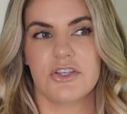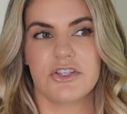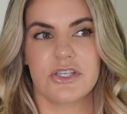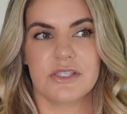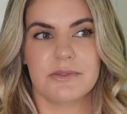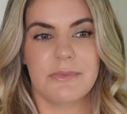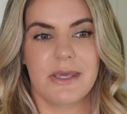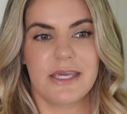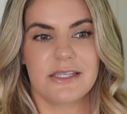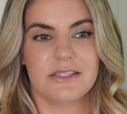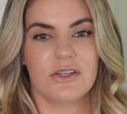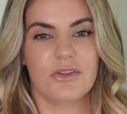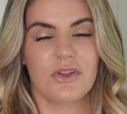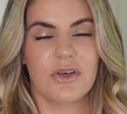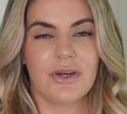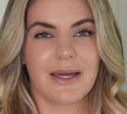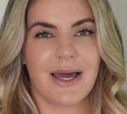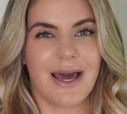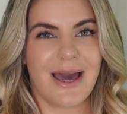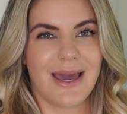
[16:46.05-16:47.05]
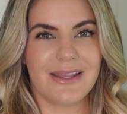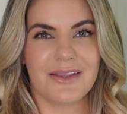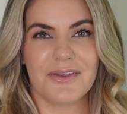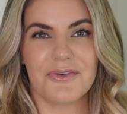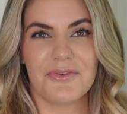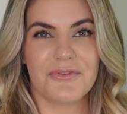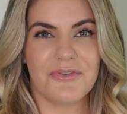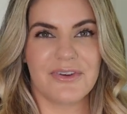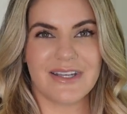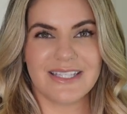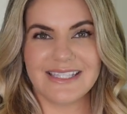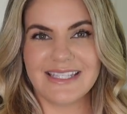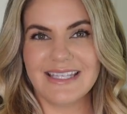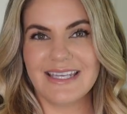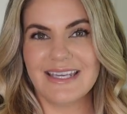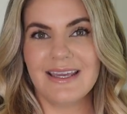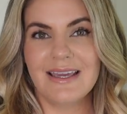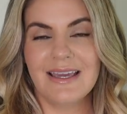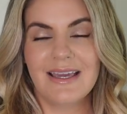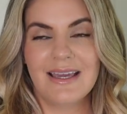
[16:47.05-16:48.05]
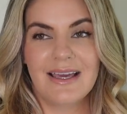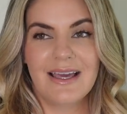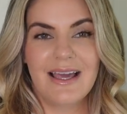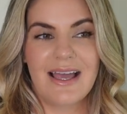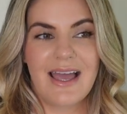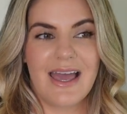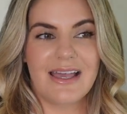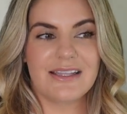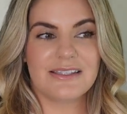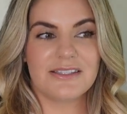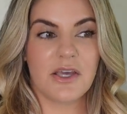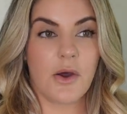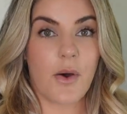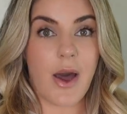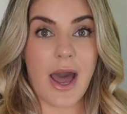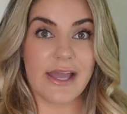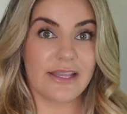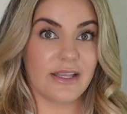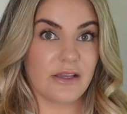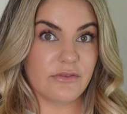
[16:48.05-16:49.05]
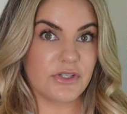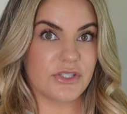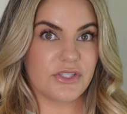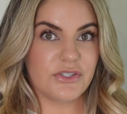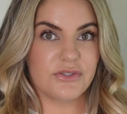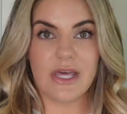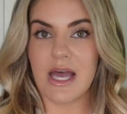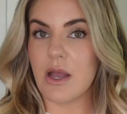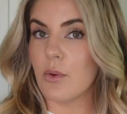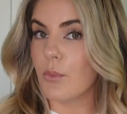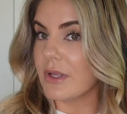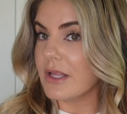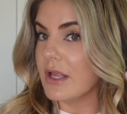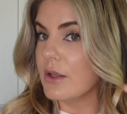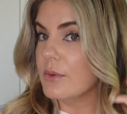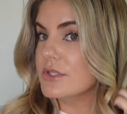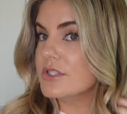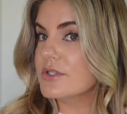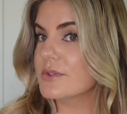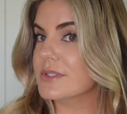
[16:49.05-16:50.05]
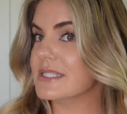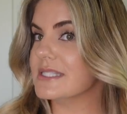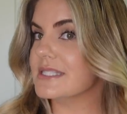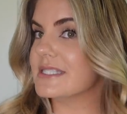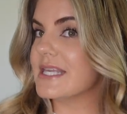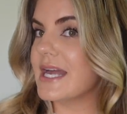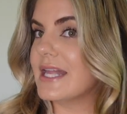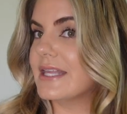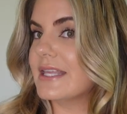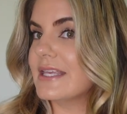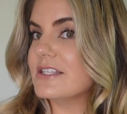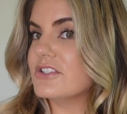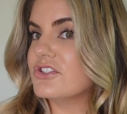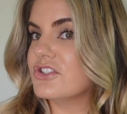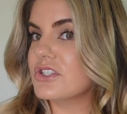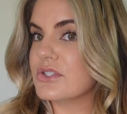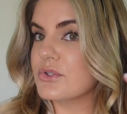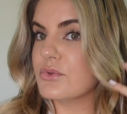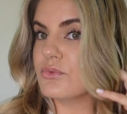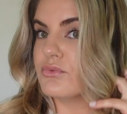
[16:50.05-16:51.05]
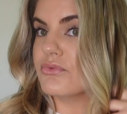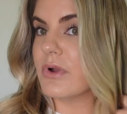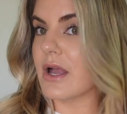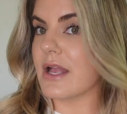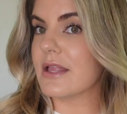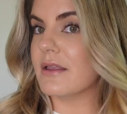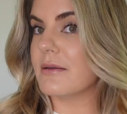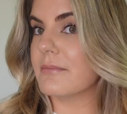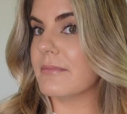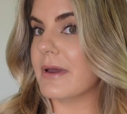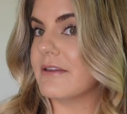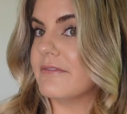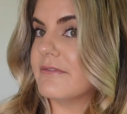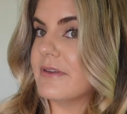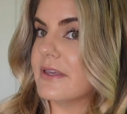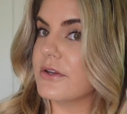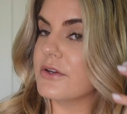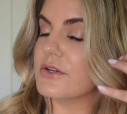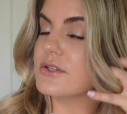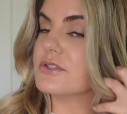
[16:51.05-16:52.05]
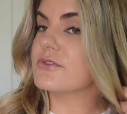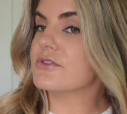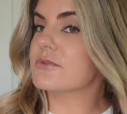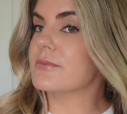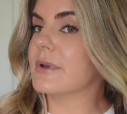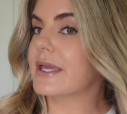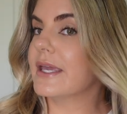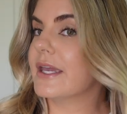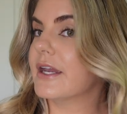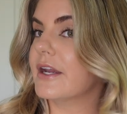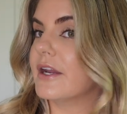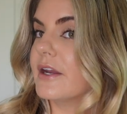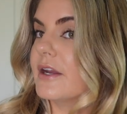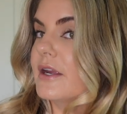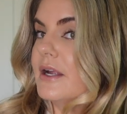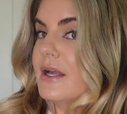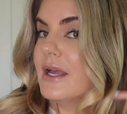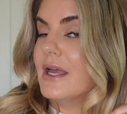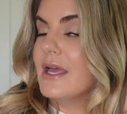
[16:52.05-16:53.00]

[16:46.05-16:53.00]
It just makes it look kind of frizzy, and so I never do that. What I will do instead is just run my fingers through my hair.